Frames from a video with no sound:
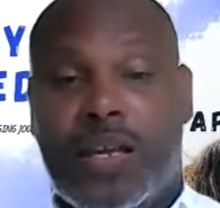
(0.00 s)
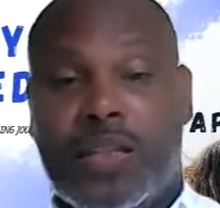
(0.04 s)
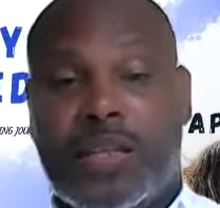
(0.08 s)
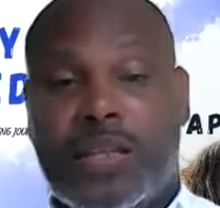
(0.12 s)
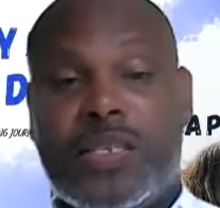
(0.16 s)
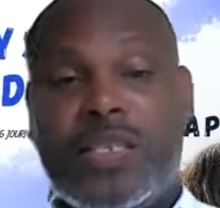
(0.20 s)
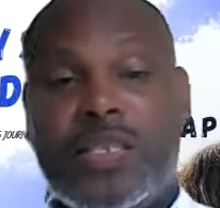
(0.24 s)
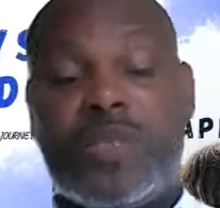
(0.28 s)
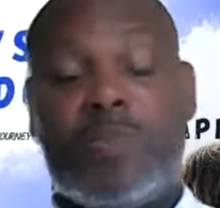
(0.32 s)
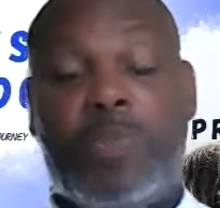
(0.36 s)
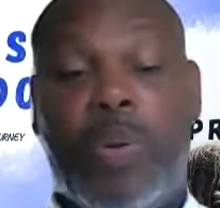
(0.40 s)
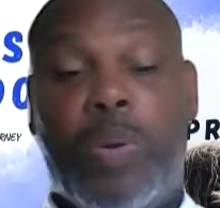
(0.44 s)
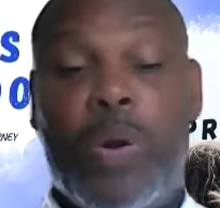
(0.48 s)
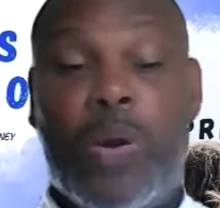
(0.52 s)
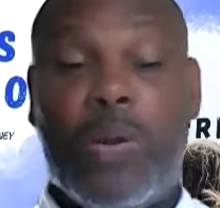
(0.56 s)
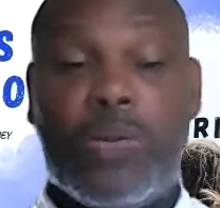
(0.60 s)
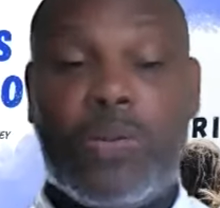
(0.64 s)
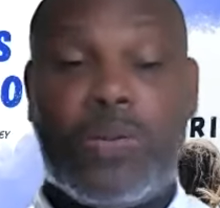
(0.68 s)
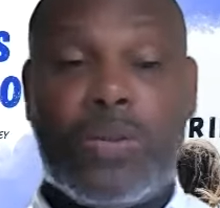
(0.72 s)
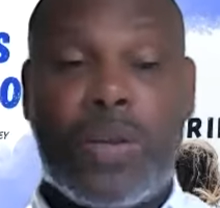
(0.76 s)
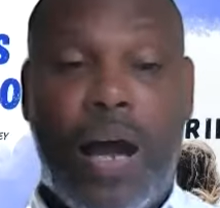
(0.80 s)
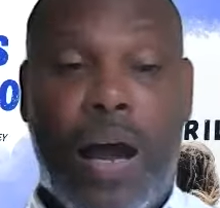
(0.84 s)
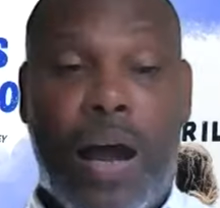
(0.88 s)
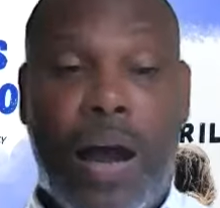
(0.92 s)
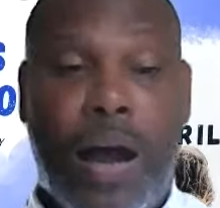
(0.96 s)
This is
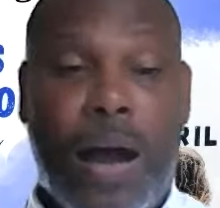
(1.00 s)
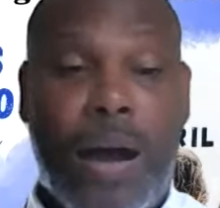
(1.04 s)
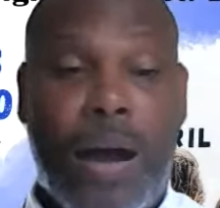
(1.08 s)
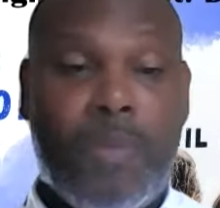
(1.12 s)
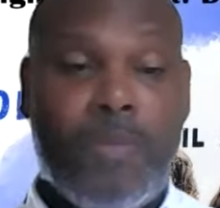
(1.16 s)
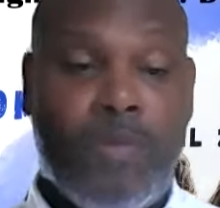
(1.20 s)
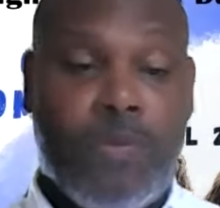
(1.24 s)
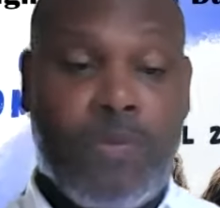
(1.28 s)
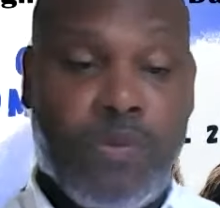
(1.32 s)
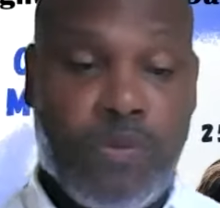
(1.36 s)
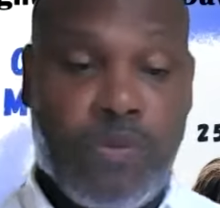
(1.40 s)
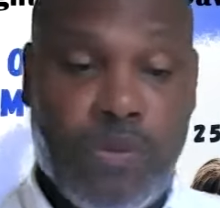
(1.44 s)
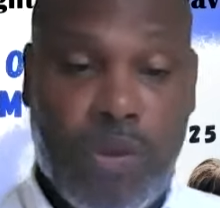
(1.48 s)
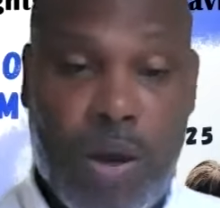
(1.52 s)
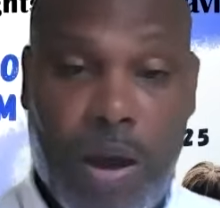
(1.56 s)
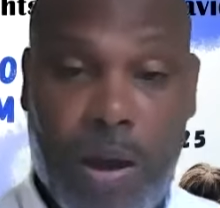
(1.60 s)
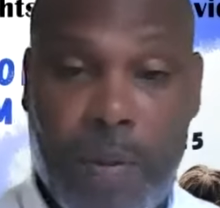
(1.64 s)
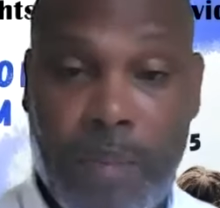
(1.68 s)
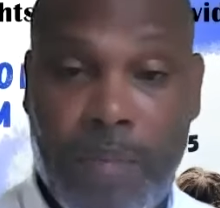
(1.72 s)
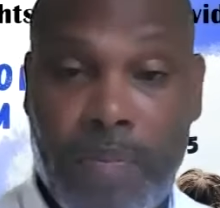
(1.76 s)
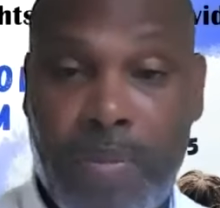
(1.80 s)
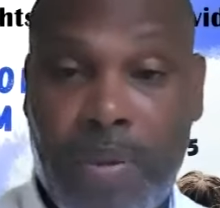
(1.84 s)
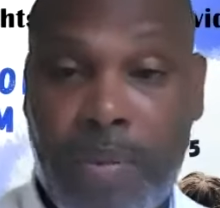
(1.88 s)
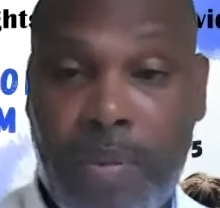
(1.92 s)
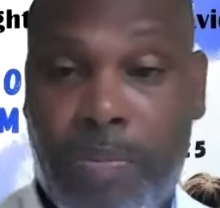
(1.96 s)
pulled um,
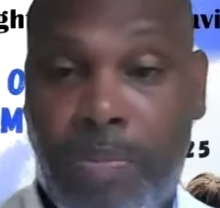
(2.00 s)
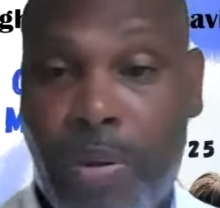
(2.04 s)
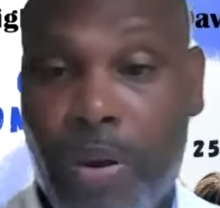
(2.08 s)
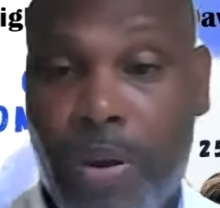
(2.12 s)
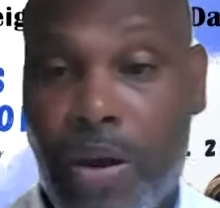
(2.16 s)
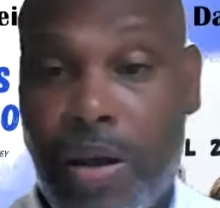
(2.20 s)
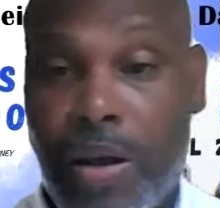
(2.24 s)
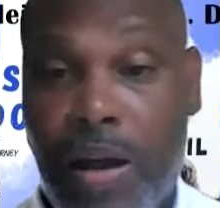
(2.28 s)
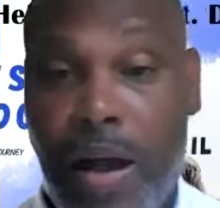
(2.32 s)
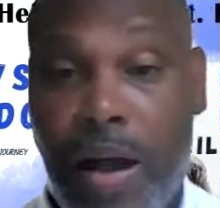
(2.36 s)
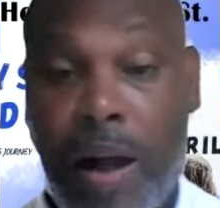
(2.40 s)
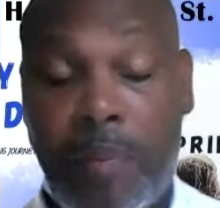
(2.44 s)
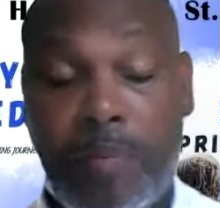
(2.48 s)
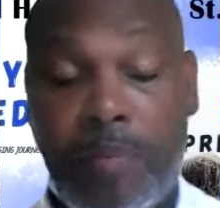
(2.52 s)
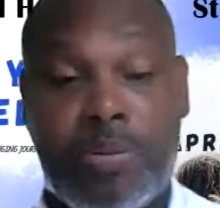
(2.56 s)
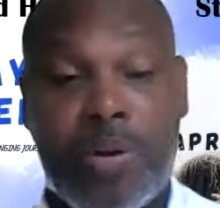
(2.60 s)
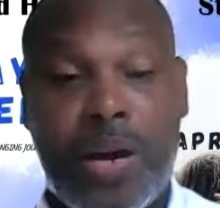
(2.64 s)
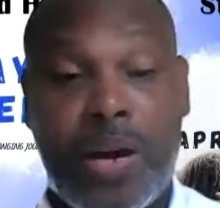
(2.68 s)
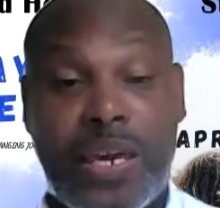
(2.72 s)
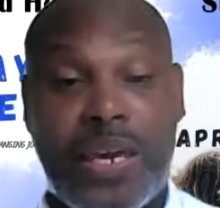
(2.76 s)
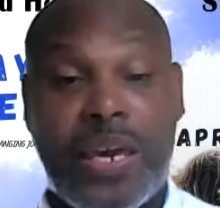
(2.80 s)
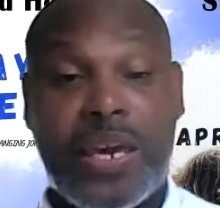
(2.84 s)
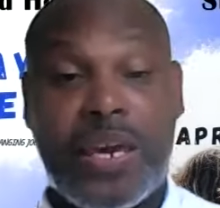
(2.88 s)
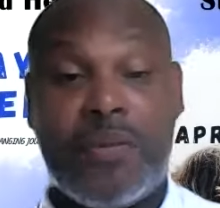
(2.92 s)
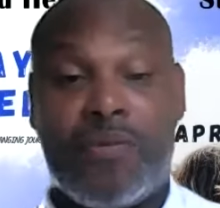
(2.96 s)
from the book I'm
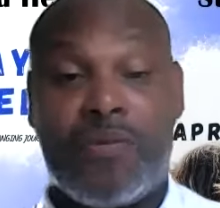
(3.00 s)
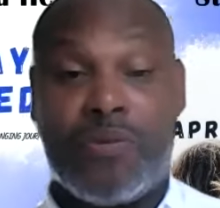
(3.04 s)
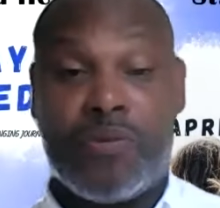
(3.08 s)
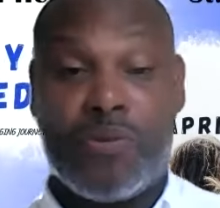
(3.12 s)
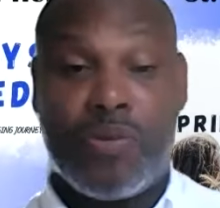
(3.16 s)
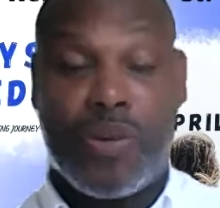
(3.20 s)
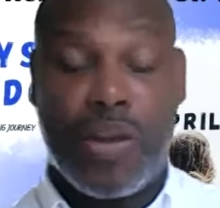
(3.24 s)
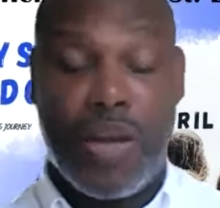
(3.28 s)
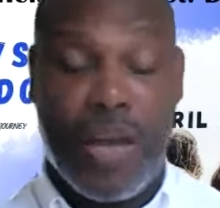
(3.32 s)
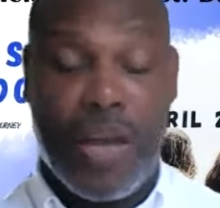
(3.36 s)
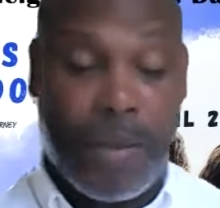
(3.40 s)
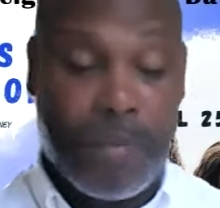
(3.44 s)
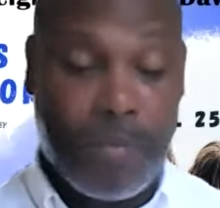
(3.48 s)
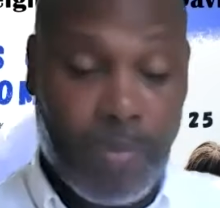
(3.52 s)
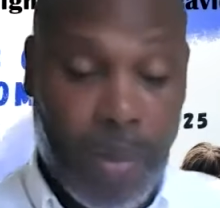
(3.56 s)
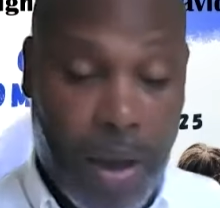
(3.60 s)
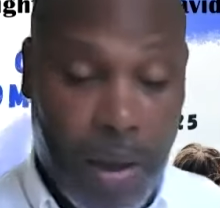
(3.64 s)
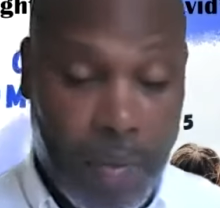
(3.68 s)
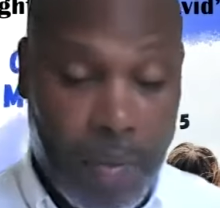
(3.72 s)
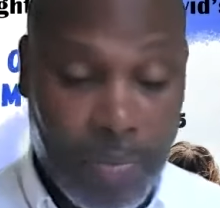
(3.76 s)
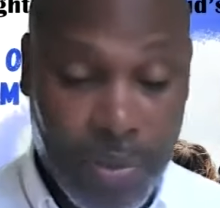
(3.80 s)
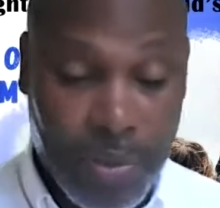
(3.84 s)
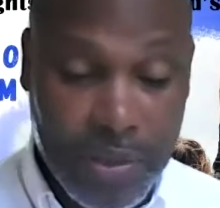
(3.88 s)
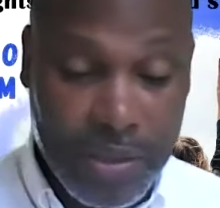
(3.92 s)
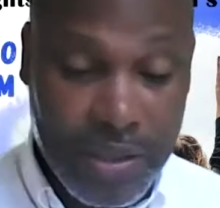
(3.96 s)
Breaking Free. I,
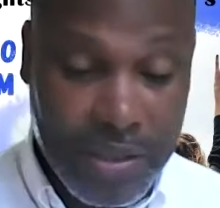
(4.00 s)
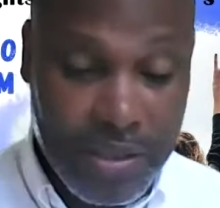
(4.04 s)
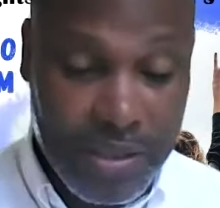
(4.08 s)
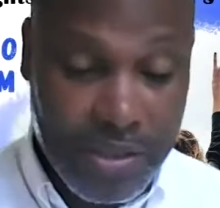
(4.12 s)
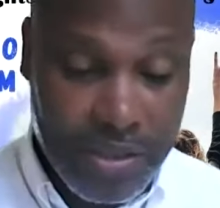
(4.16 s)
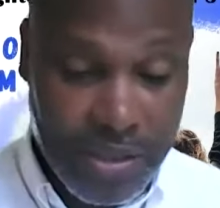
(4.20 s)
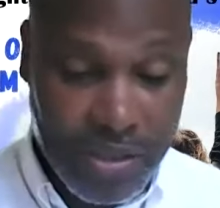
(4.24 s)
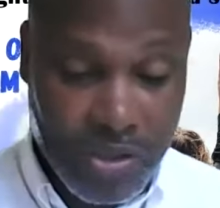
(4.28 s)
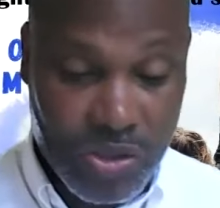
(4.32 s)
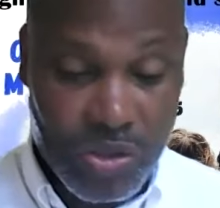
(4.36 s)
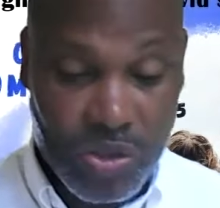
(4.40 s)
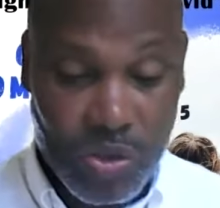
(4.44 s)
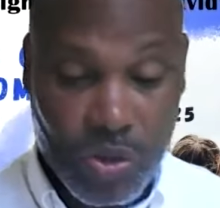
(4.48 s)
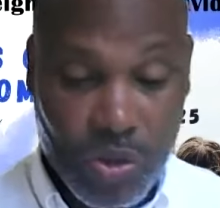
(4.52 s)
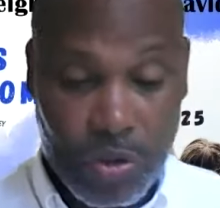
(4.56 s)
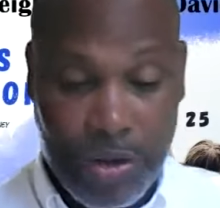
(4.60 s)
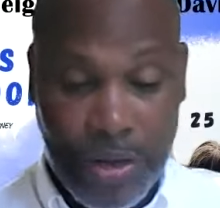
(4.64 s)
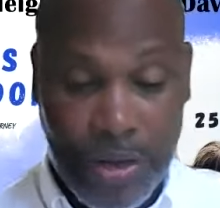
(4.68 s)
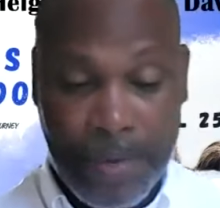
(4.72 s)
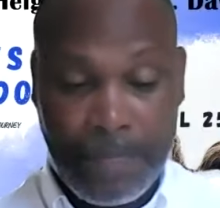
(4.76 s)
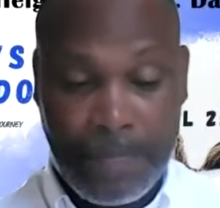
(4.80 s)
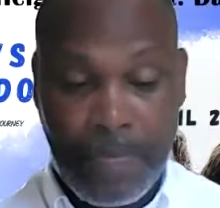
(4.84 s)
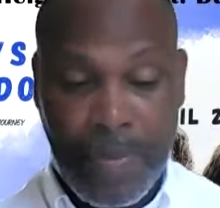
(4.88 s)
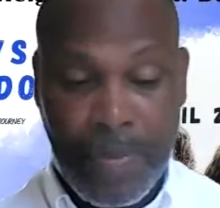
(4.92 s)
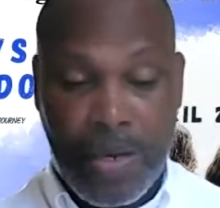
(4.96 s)
I, pulled this, this
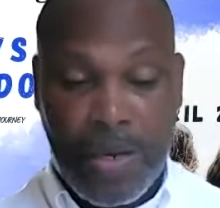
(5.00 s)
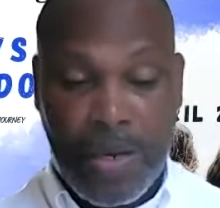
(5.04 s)
story.